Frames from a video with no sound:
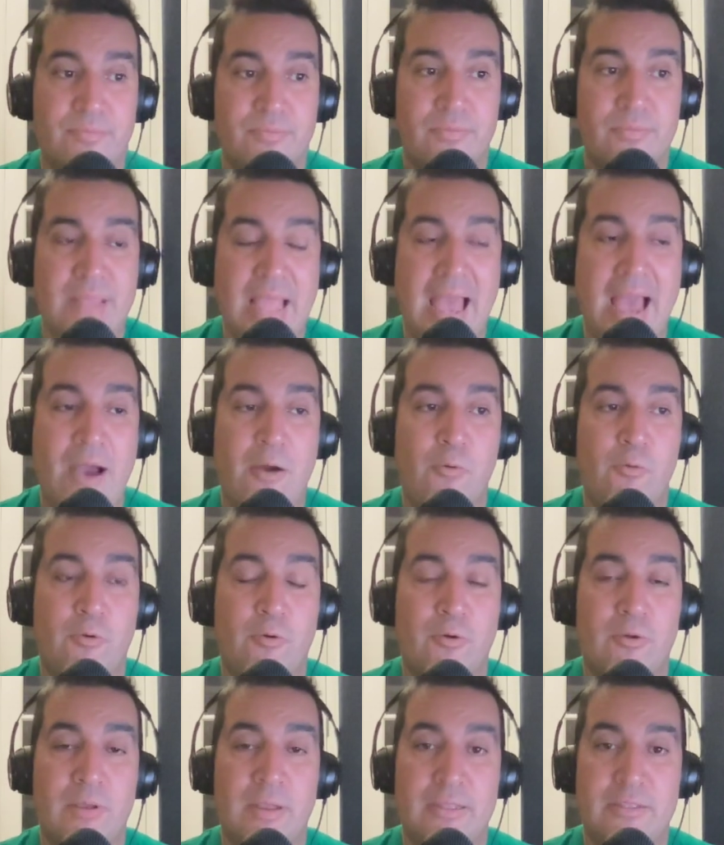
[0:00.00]

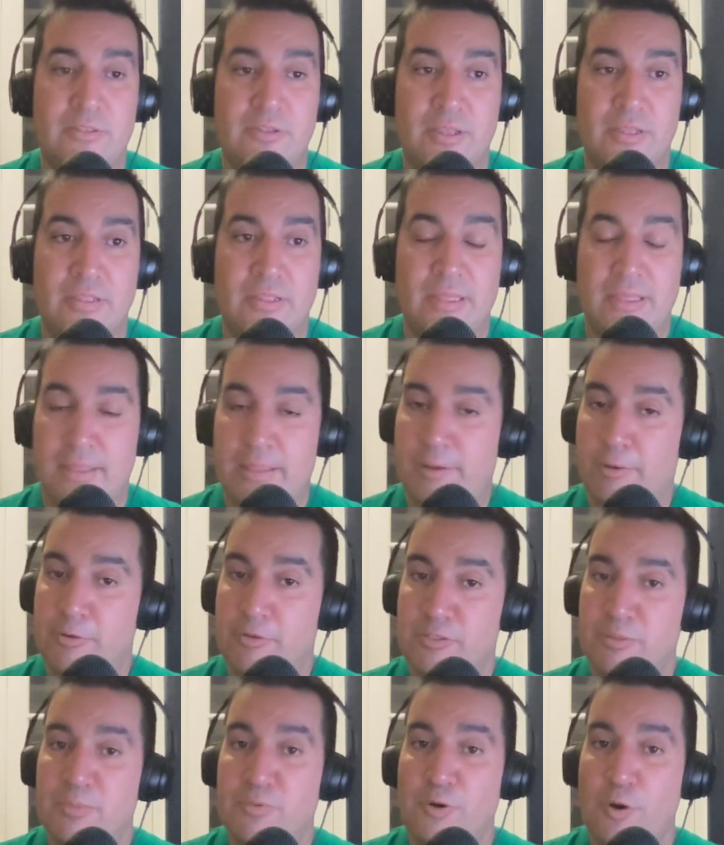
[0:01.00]
now there
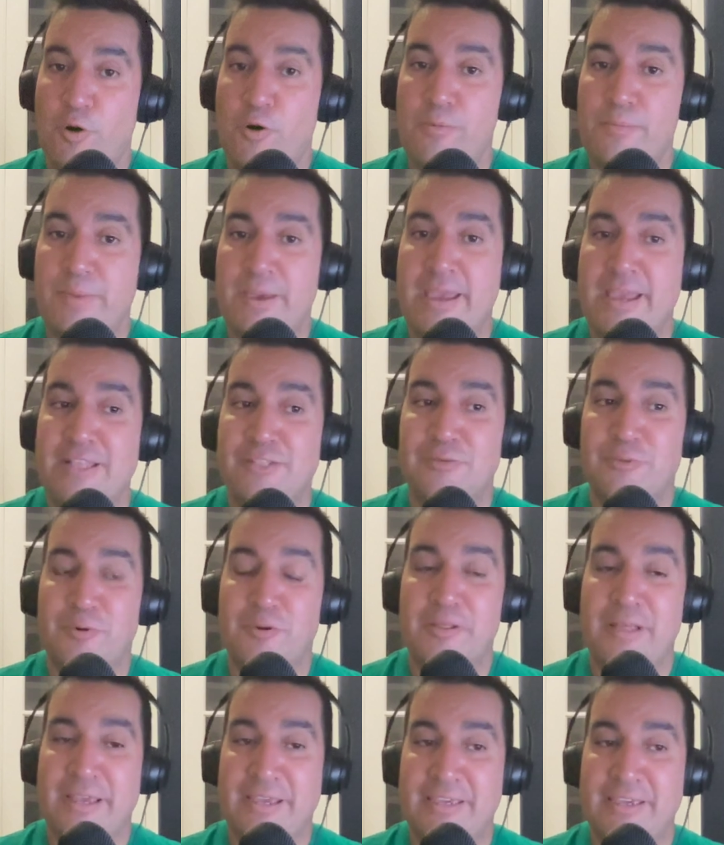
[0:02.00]
were some growing pains
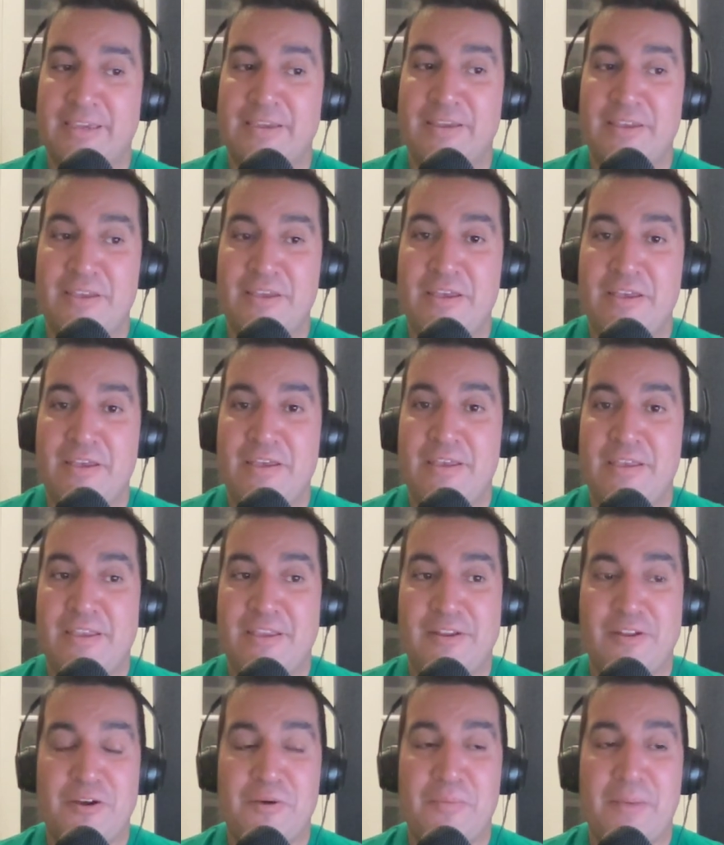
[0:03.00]
where, like,
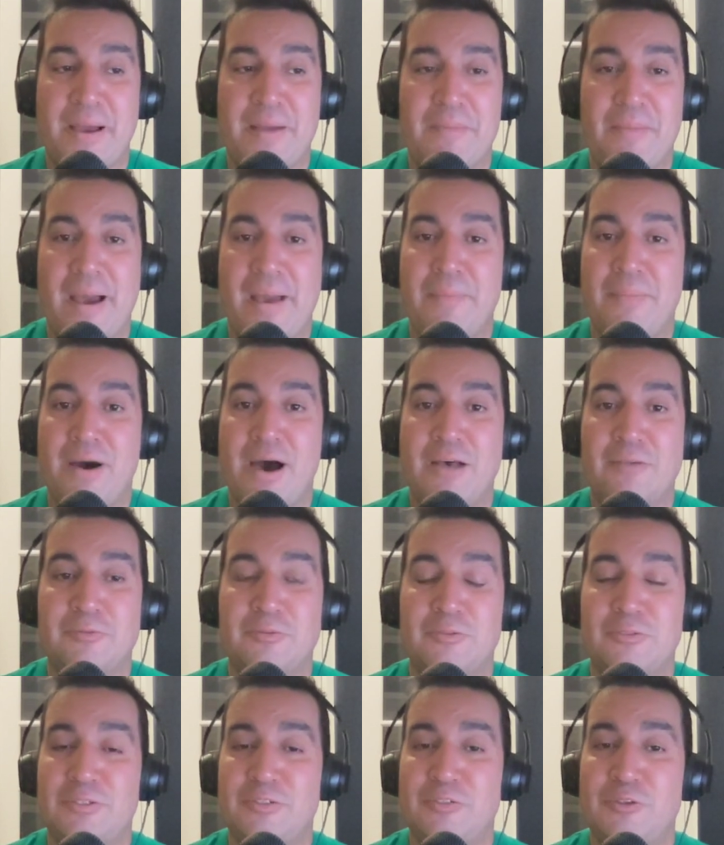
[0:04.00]
my boss
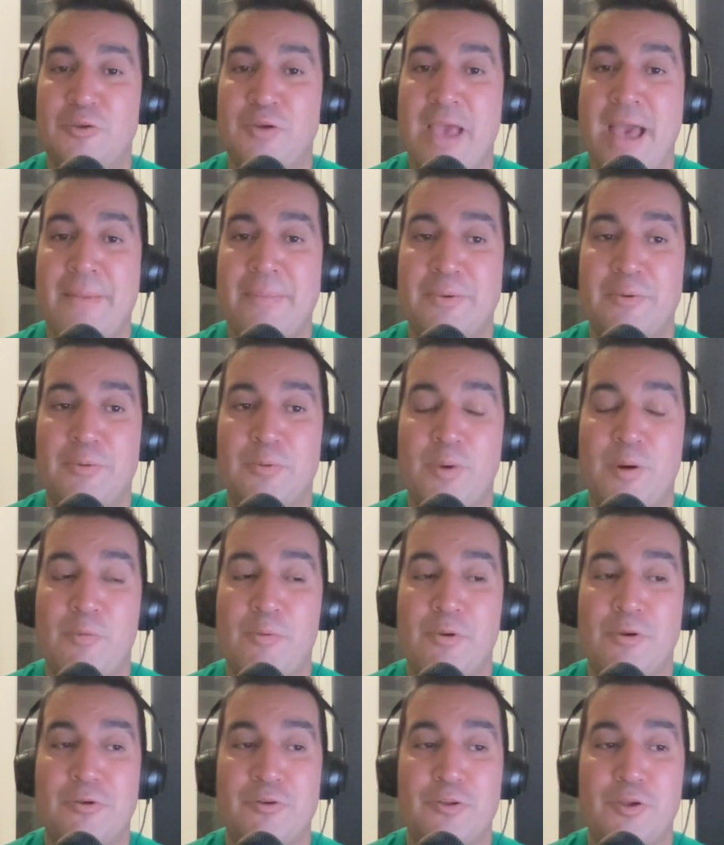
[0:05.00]
wasn't too happy with what
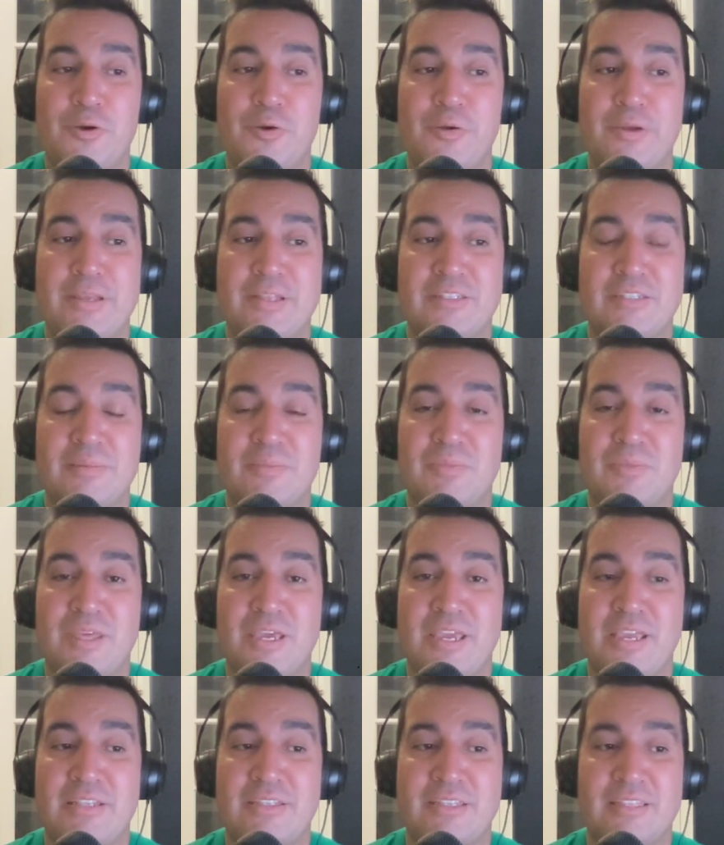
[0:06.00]
we were doing and some
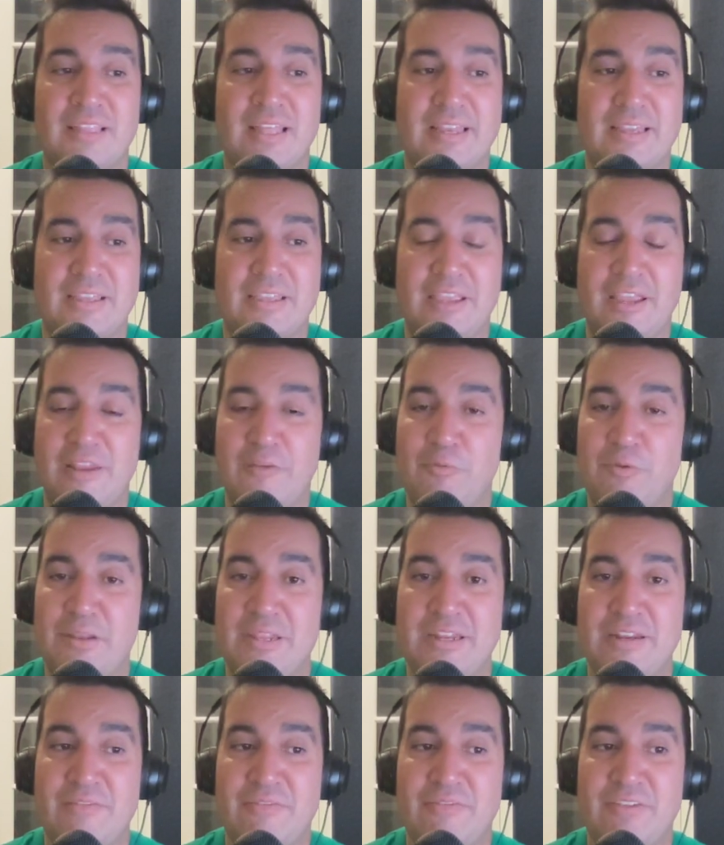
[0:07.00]
things, and like, we
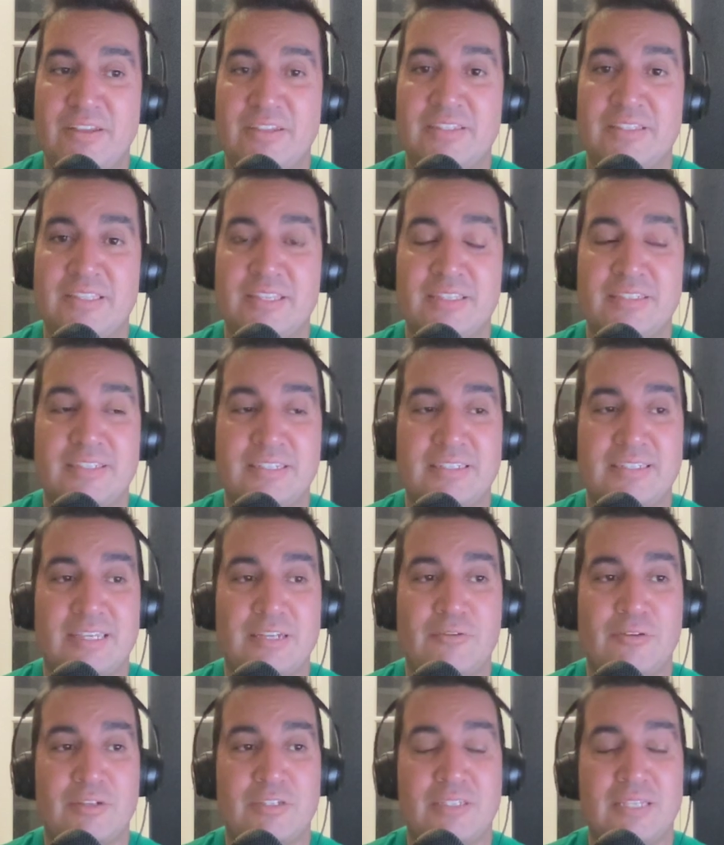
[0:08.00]
need to fix this, et
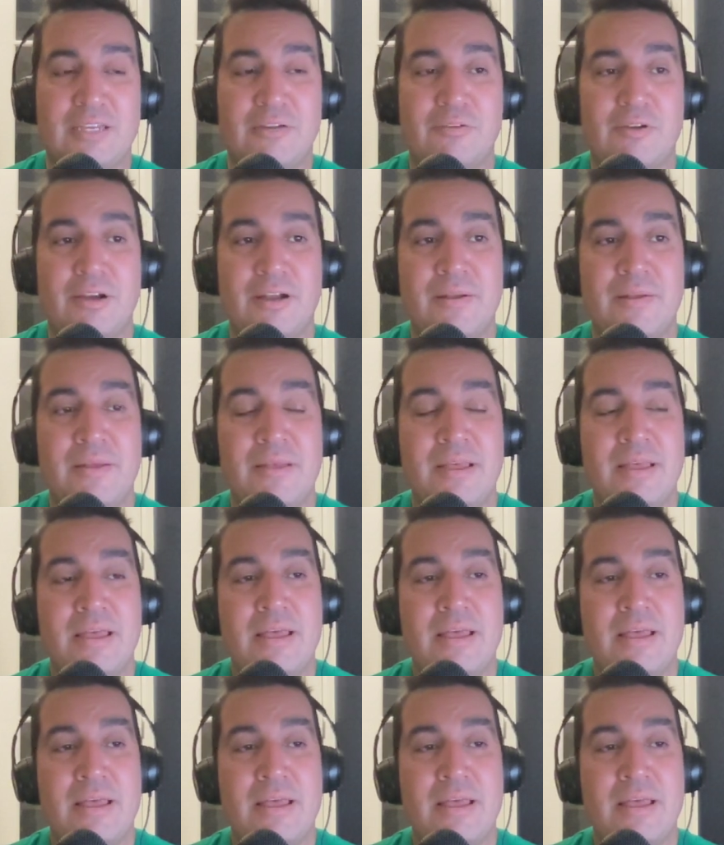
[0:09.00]
cetera, et cetera.